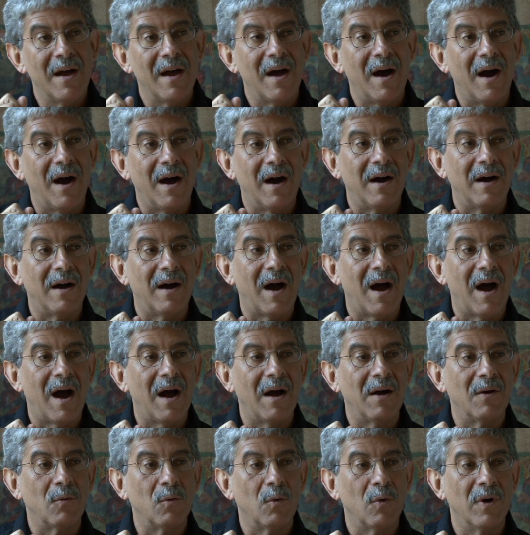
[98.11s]
uh,
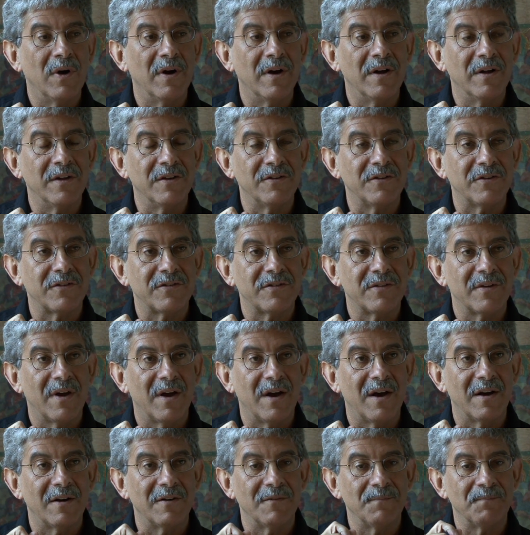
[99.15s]
I was
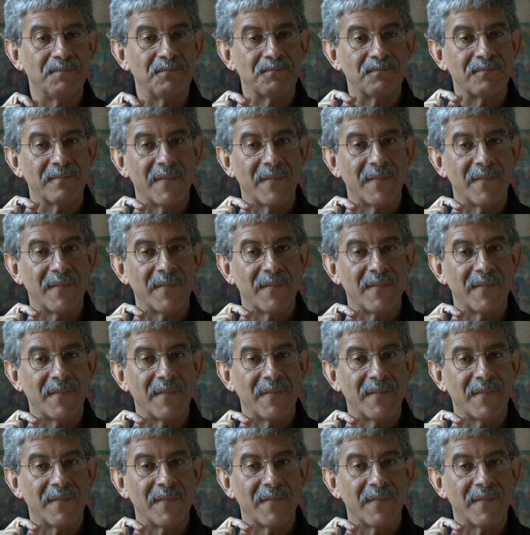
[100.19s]
um,